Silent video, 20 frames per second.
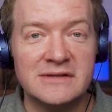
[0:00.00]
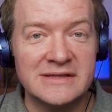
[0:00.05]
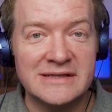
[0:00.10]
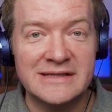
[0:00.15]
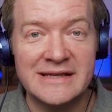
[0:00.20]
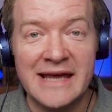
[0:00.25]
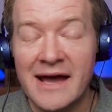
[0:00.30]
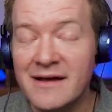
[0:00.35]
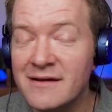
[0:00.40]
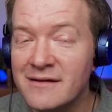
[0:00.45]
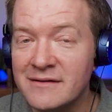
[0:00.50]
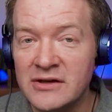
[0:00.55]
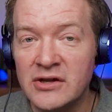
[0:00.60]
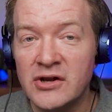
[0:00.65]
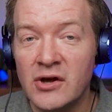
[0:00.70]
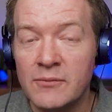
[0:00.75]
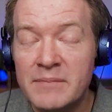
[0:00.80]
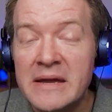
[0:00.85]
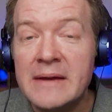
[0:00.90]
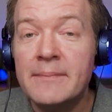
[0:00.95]
get,
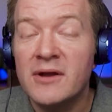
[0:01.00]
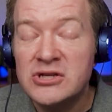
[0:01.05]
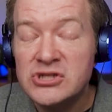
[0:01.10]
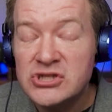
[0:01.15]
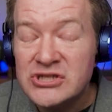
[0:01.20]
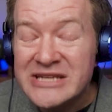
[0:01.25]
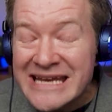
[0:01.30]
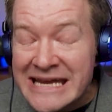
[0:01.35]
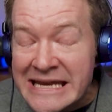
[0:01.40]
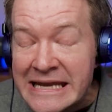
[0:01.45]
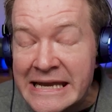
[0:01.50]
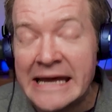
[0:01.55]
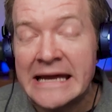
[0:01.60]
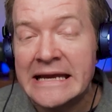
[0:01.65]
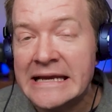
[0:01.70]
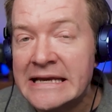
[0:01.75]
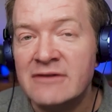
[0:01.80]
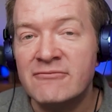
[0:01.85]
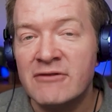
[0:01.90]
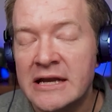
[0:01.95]
people are just
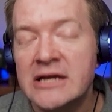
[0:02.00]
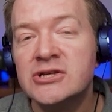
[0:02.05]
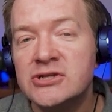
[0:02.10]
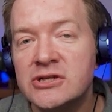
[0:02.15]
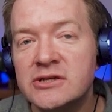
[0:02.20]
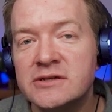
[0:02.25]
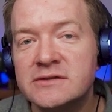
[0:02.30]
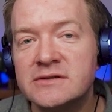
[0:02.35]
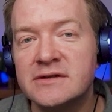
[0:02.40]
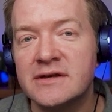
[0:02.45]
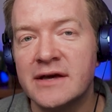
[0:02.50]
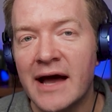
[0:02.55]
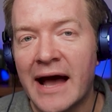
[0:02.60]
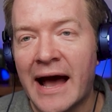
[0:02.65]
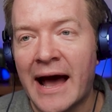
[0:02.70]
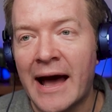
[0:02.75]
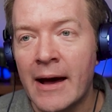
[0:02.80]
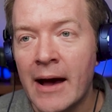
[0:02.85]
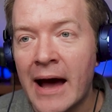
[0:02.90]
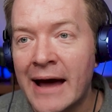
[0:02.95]
innately religious.
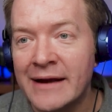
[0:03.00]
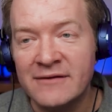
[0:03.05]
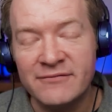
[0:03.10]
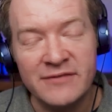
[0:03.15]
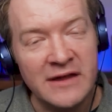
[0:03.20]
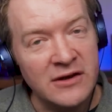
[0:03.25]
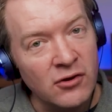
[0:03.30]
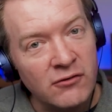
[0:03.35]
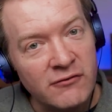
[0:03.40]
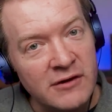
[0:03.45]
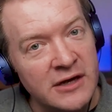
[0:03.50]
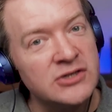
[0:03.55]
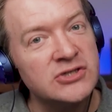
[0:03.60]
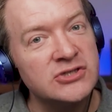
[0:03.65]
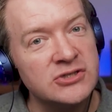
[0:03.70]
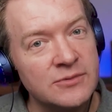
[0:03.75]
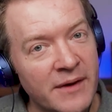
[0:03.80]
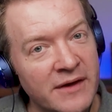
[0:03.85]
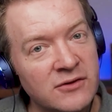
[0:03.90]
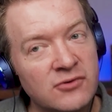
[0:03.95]
And if they're not religious
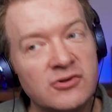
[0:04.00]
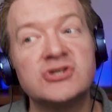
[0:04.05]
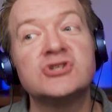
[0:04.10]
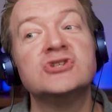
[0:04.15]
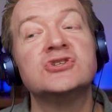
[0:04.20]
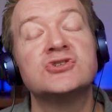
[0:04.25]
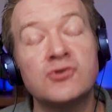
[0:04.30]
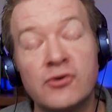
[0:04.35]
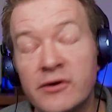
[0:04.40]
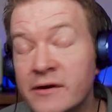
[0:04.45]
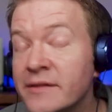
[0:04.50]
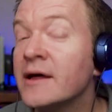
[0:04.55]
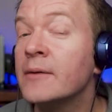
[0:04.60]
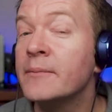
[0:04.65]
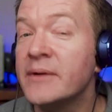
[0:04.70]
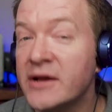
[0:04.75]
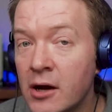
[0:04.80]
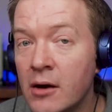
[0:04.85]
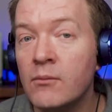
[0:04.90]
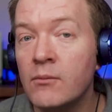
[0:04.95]
about the Christian story, they'll
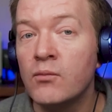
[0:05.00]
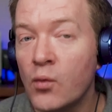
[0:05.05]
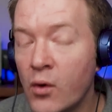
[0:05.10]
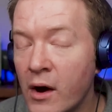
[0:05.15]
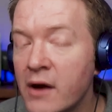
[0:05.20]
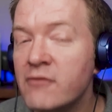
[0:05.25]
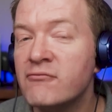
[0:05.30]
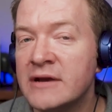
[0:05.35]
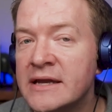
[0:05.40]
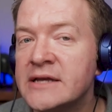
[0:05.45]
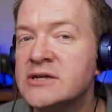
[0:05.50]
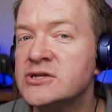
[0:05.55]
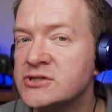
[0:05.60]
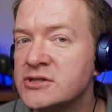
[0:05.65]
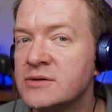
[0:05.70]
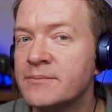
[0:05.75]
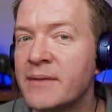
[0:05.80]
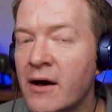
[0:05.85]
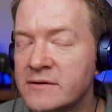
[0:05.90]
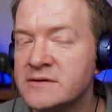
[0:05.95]
become quite religious
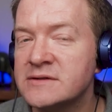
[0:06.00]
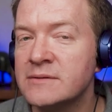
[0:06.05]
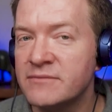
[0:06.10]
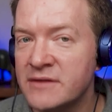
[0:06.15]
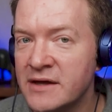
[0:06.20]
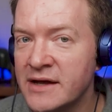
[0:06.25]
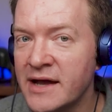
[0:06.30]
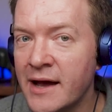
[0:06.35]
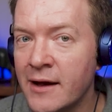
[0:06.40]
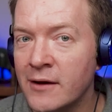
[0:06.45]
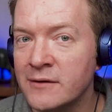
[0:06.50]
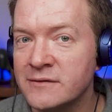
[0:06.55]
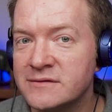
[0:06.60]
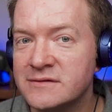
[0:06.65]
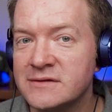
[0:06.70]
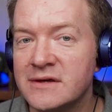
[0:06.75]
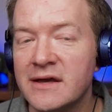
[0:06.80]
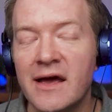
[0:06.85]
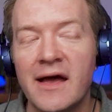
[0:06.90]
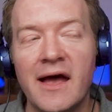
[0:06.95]
about something else.
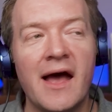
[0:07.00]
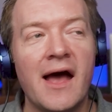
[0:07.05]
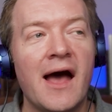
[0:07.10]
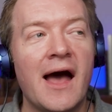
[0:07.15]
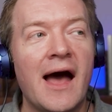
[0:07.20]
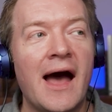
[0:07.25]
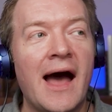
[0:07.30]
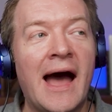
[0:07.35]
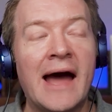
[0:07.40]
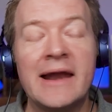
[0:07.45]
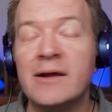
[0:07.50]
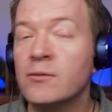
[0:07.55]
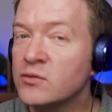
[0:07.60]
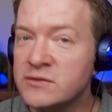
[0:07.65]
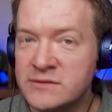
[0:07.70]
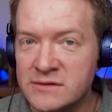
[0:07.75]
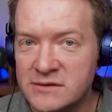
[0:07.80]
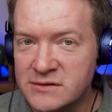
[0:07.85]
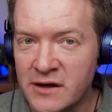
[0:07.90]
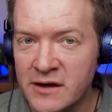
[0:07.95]
And it
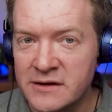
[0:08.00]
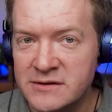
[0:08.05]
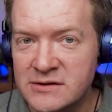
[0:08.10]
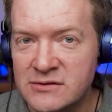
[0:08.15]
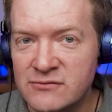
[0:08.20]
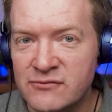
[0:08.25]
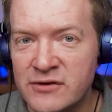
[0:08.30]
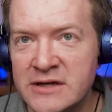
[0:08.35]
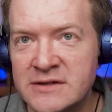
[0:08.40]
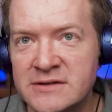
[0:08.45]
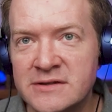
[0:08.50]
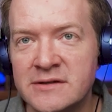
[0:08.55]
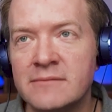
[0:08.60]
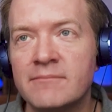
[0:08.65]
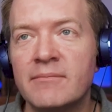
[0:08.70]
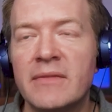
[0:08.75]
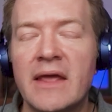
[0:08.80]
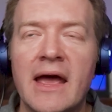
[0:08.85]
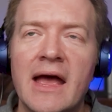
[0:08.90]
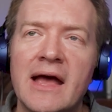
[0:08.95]
wasn't science and reason.
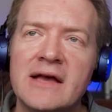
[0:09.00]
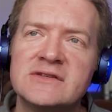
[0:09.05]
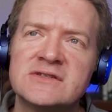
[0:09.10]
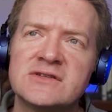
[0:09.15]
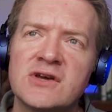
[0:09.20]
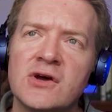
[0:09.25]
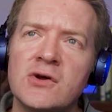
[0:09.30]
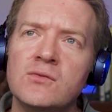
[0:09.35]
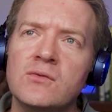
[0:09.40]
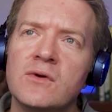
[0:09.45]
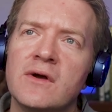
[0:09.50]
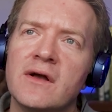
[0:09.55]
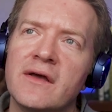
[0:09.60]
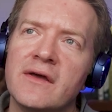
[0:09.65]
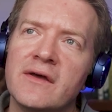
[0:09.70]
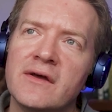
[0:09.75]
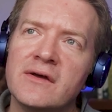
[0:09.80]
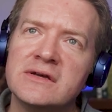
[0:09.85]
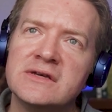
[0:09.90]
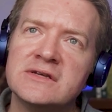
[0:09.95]
So
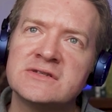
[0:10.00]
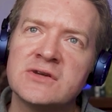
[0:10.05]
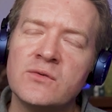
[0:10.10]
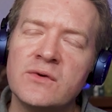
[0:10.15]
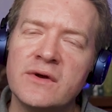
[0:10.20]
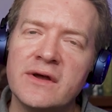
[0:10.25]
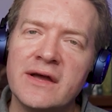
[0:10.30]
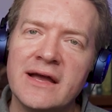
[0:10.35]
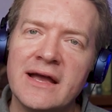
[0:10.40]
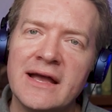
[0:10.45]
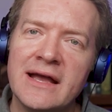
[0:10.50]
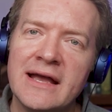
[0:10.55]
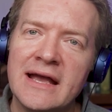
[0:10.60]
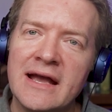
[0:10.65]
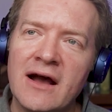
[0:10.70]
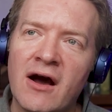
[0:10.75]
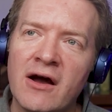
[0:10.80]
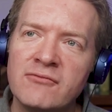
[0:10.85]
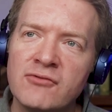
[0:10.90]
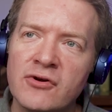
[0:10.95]

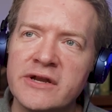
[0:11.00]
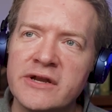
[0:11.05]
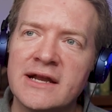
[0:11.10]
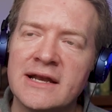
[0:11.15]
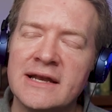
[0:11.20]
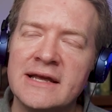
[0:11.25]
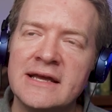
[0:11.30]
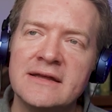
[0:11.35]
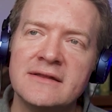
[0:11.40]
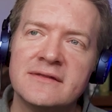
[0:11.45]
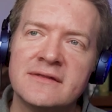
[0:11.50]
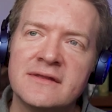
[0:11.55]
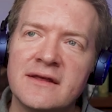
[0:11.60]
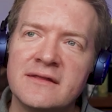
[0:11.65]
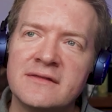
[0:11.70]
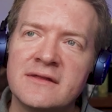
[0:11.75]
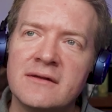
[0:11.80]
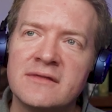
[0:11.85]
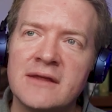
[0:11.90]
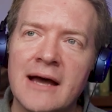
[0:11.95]
ironically,
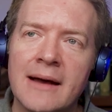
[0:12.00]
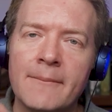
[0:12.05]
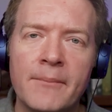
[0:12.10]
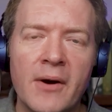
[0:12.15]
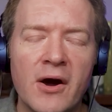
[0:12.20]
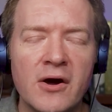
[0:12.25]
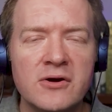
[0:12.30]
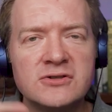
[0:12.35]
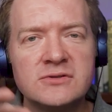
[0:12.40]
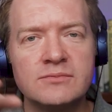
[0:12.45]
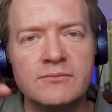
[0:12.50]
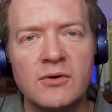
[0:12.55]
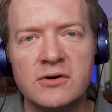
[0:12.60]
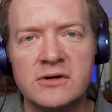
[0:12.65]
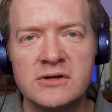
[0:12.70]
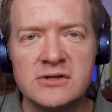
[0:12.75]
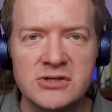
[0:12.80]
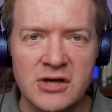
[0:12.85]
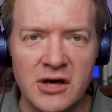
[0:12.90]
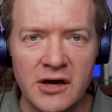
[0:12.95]
that
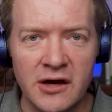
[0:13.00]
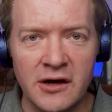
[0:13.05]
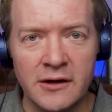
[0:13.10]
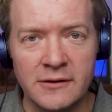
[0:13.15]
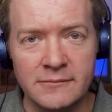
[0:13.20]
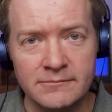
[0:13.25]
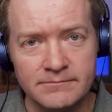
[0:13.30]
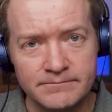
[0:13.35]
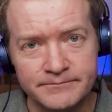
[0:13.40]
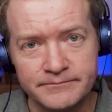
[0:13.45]
postmodern turn